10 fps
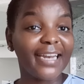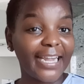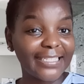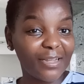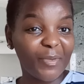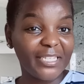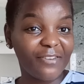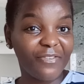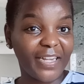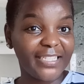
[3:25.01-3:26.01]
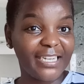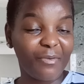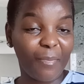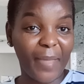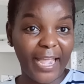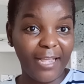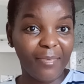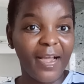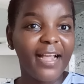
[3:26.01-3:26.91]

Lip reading: intermittent fasting babe